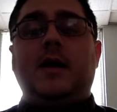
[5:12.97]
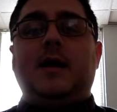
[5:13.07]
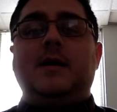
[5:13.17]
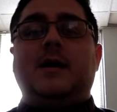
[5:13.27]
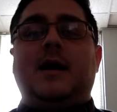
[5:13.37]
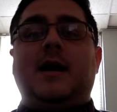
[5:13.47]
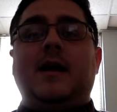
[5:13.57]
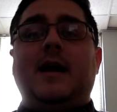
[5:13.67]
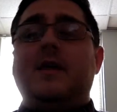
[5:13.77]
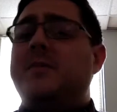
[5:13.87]
And
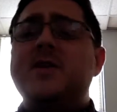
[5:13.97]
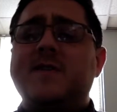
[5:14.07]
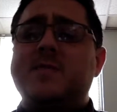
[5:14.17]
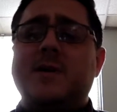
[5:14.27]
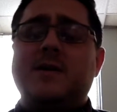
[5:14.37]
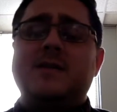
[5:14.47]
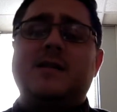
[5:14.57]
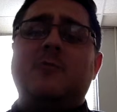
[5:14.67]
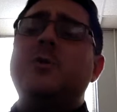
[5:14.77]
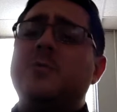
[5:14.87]
I had a bunch of experience
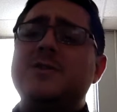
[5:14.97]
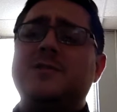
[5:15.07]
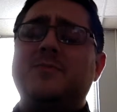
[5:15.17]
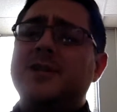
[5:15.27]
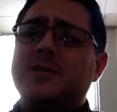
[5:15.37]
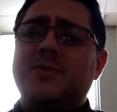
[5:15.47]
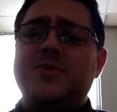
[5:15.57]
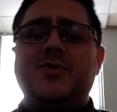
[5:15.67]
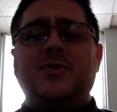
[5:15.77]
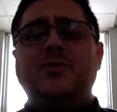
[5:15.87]
that really wasn't
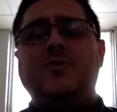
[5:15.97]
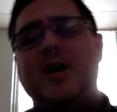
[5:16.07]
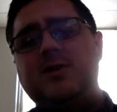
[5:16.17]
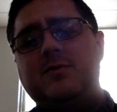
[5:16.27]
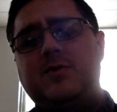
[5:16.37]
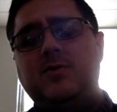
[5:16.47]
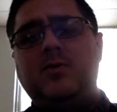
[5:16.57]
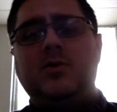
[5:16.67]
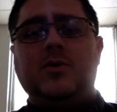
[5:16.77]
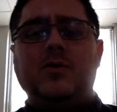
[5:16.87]
applicable to graduate
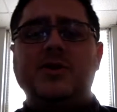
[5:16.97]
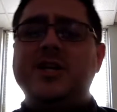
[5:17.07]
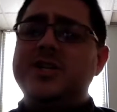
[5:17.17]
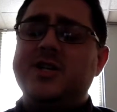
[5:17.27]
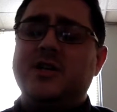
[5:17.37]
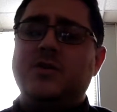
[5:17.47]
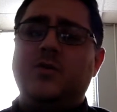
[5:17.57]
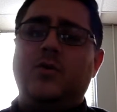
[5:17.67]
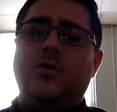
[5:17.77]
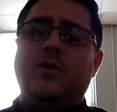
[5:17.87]
school or
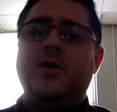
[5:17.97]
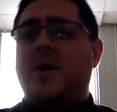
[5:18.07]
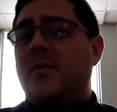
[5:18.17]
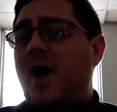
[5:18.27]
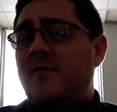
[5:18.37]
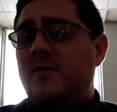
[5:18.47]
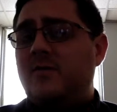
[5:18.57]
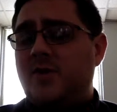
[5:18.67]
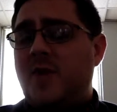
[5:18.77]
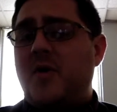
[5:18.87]
teaching or
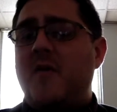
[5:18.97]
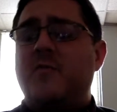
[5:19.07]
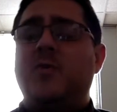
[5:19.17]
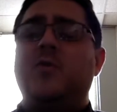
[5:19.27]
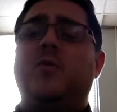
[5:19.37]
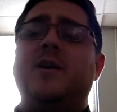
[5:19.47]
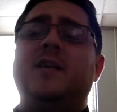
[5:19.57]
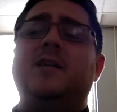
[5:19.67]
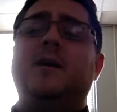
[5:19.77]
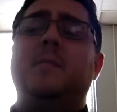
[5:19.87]
the nonprofit world where I
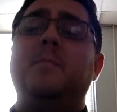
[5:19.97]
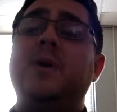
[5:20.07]
ended up.